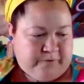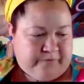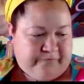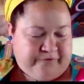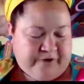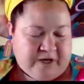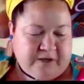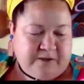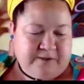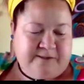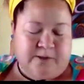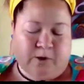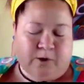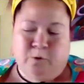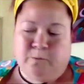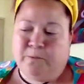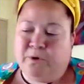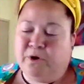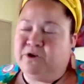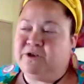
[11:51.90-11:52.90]
funk,
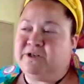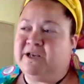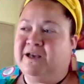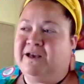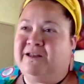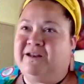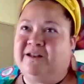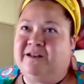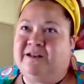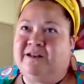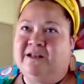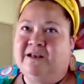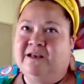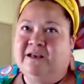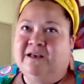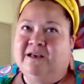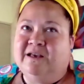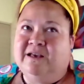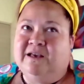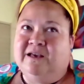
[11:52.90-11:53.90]
soul, Motown. And
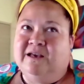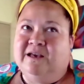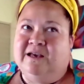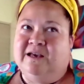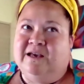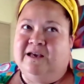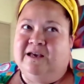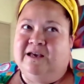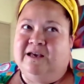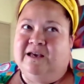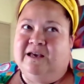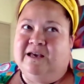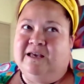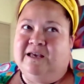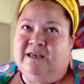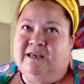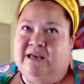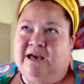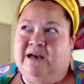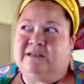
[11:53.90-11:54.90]

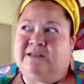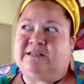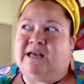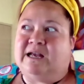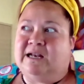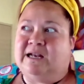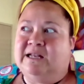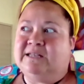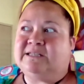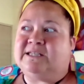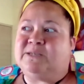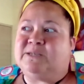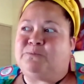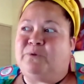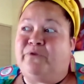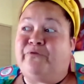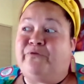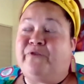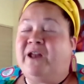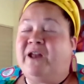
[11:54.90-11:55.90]
yeah, I was like, let's just be
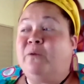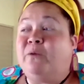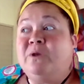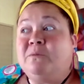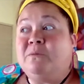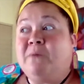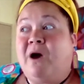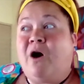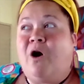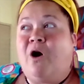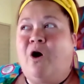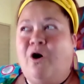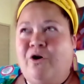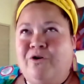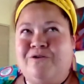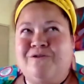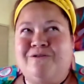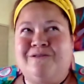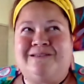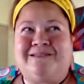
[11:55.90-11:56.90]
fun. And with my
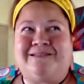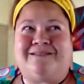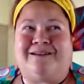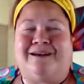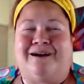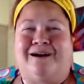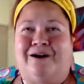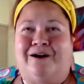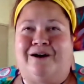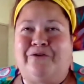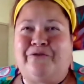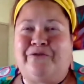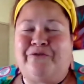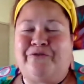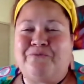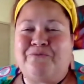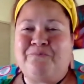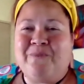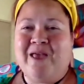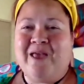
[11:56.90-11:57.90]
own stuff,
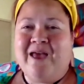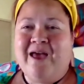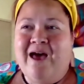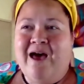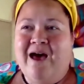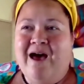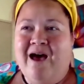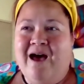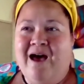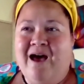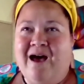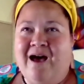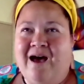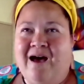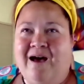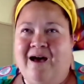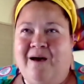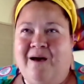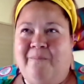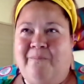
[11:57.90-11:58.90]

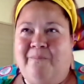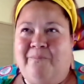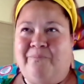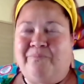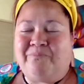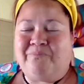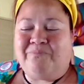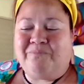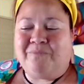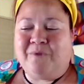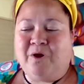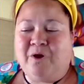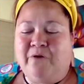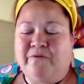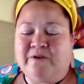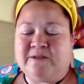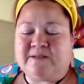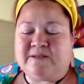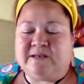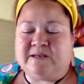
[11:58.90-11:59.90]

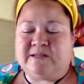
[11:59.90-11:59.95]
obviously